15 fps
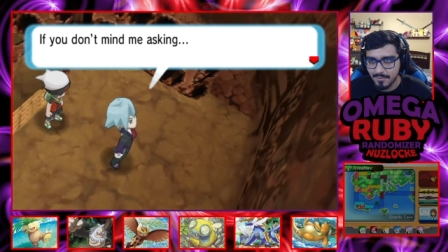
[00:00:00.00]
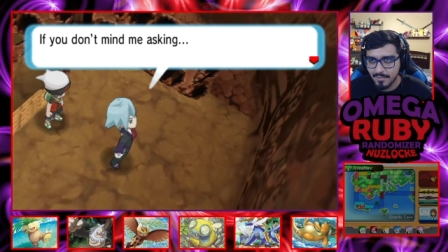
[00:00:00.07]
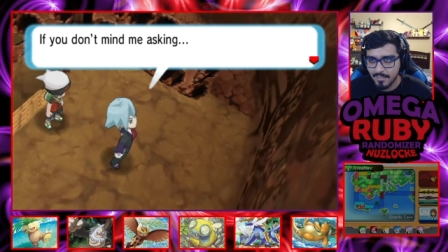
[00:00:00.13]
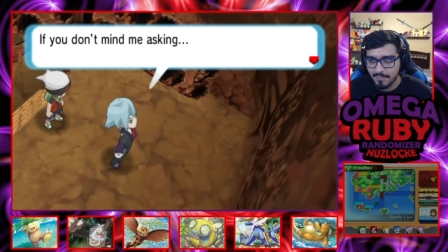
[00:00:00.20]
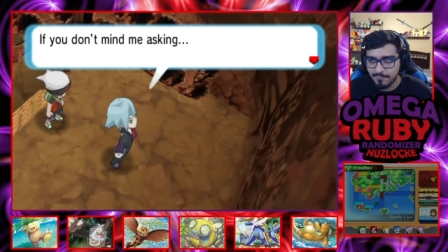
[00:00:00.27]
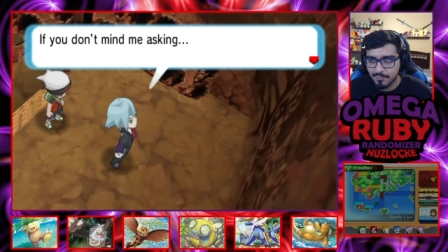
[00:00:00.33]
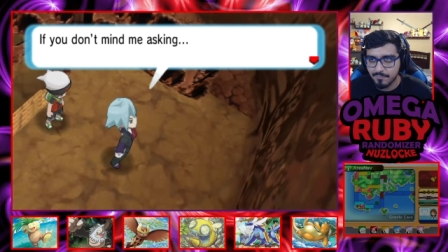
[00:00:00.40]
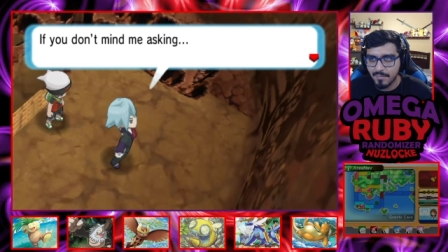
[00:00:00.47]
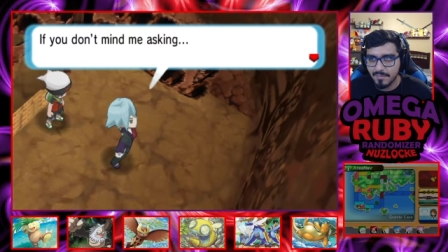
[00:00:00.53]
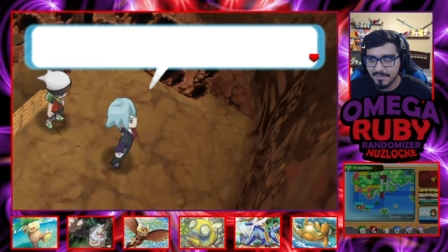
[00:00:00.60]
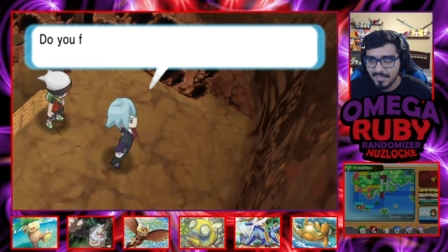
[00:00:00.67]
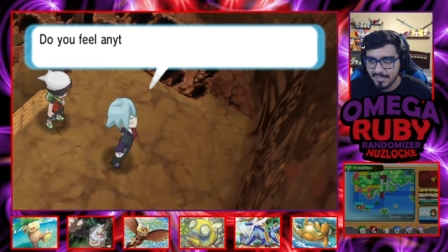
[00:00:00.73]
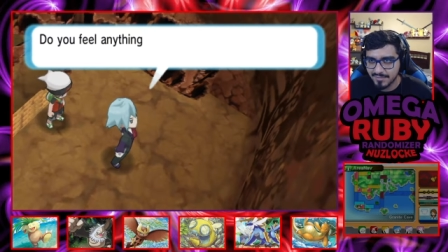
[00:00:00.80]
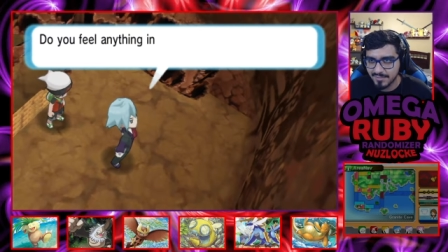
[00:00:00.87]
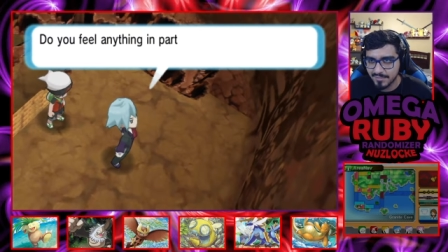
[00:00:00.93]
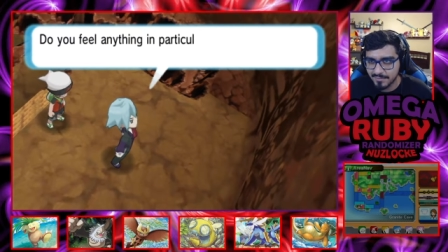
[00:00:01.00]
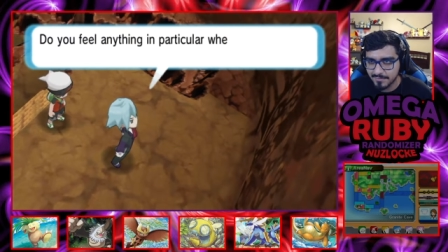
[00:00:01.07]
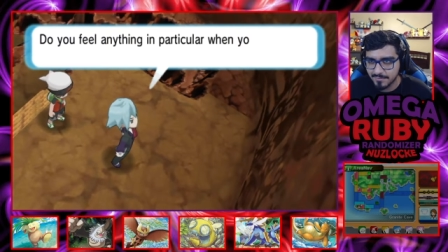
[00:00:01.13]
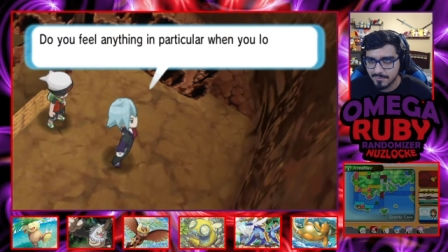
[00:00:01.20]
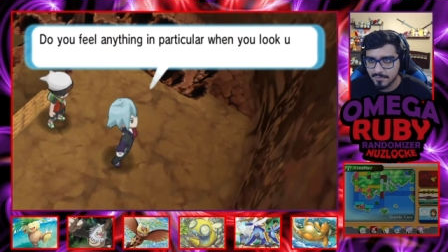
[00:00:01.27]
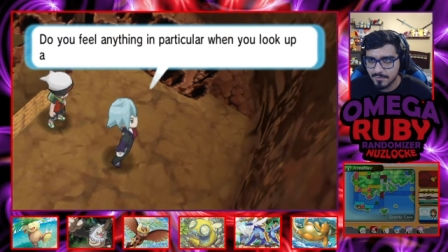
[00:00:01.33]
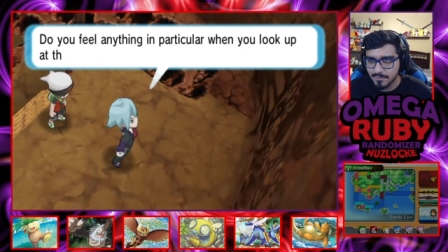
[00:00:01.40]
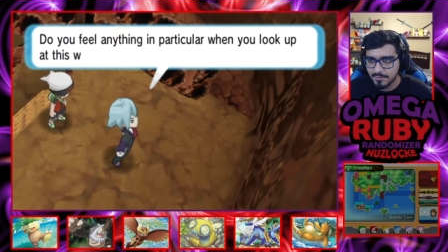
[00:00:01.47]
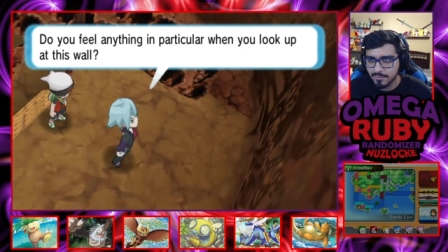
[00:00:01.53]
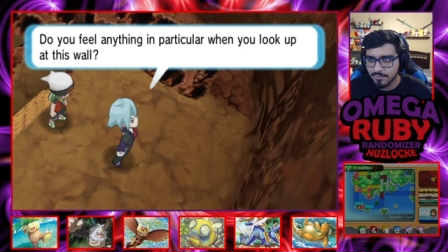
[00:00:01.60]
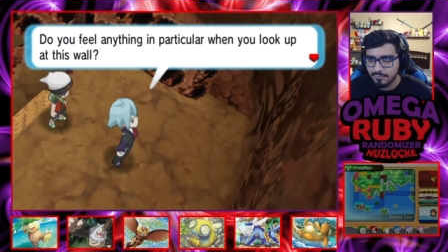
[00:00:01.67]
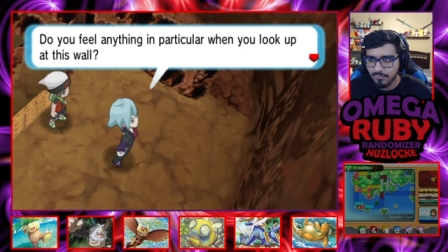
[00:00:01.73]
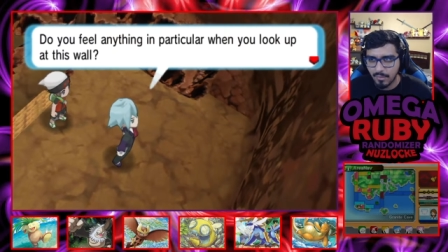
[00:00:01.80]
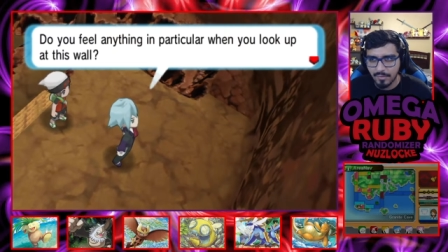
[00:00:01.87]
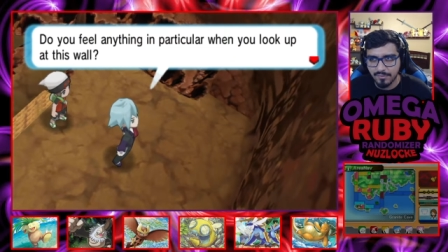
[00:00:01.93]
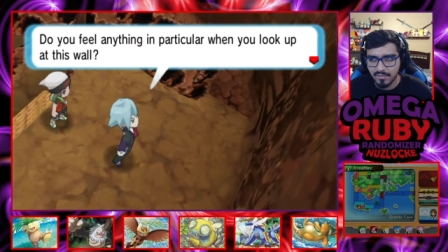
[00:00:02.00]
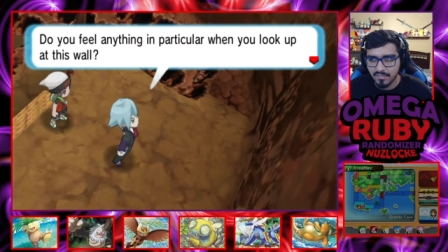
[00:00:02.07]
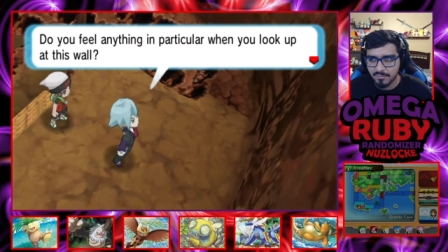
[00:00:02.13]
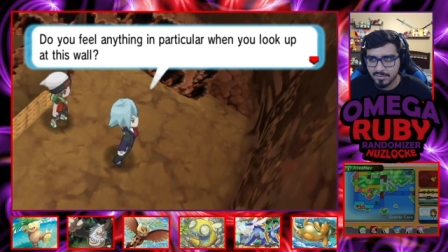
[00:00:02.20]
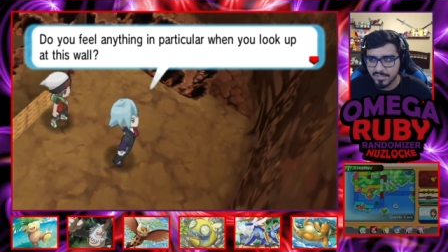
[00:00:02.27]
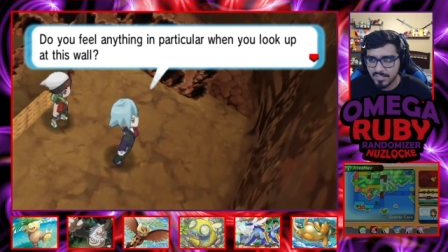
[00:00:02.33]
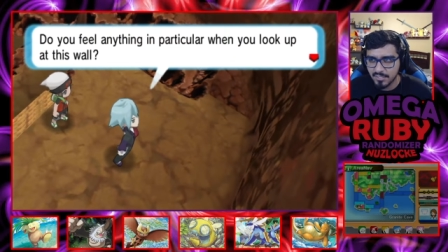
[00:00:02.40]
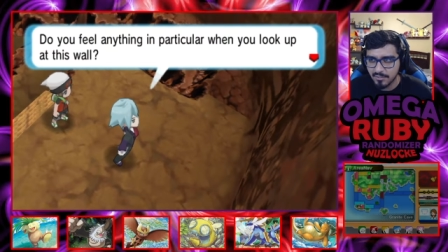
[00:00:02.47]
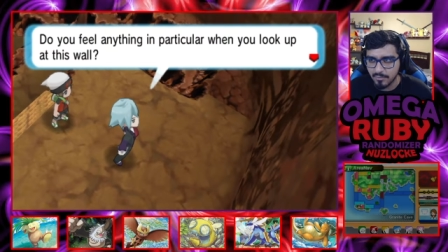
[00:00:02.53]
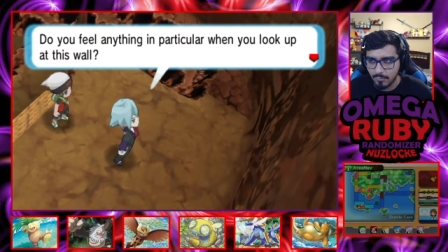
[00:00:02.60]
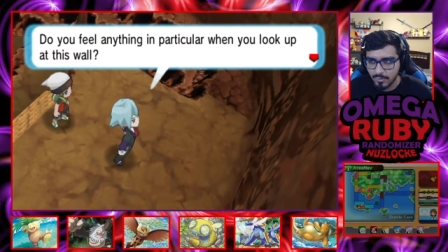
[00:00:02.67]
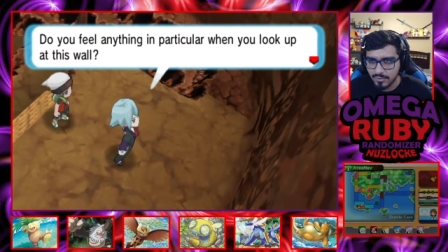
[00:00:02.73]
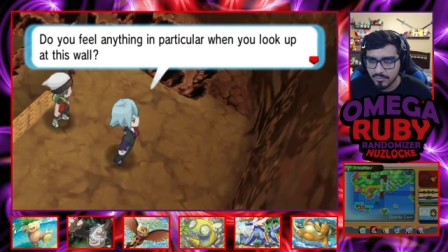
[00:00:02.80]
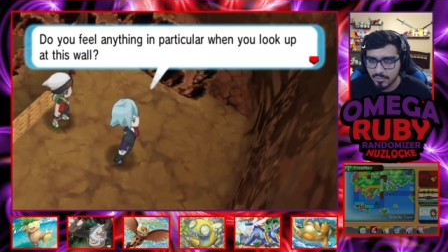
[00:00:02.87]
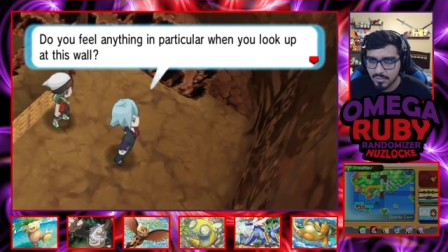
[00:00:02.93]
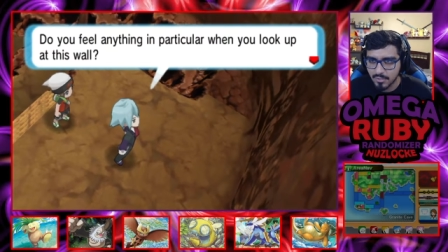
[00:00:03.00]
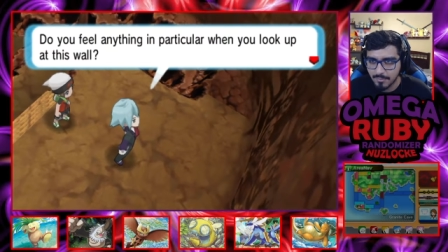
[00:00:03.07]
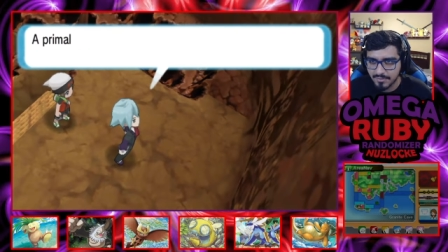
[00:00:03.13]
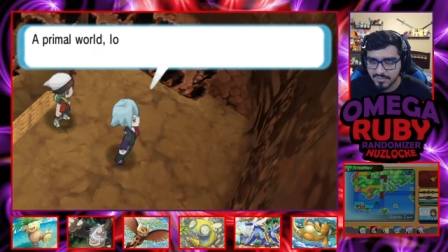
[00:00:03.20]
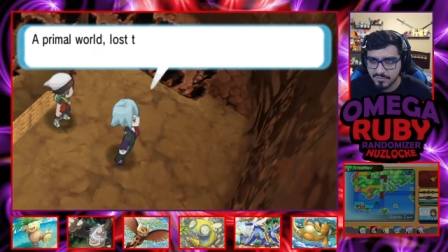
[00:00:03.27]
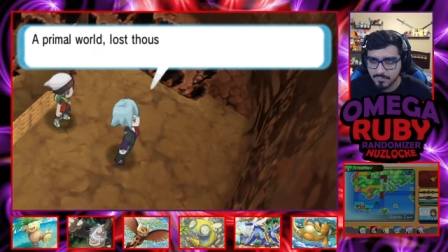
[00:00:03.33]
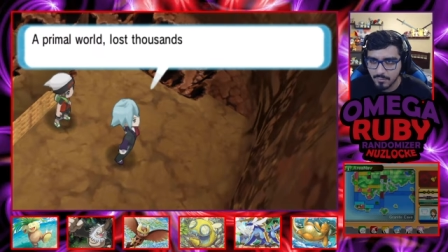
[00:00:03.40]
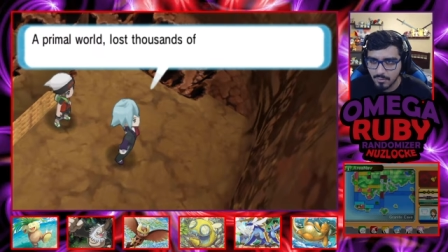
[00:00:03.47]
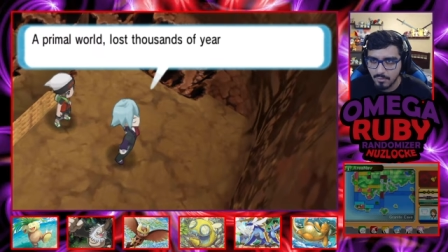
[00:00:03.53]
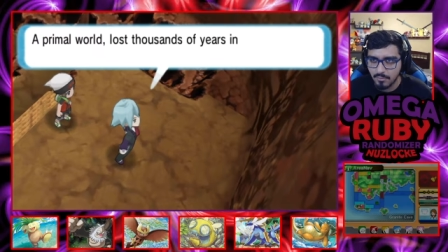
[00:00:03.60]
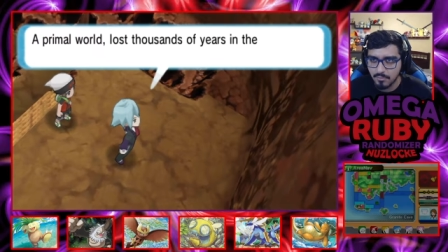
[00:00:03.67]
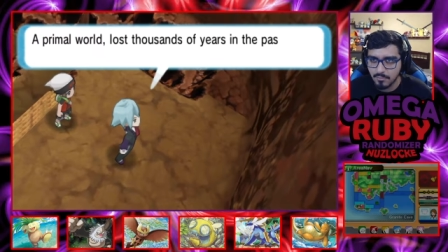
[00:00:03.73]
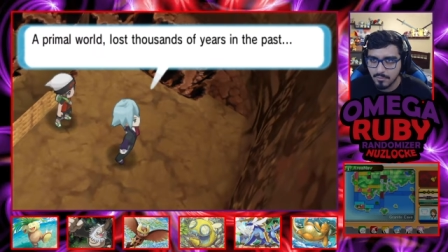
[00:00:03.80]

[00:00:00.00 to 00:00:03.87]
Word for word: If you don't mind me asking, do you feel anything in particular when you look up at this wall?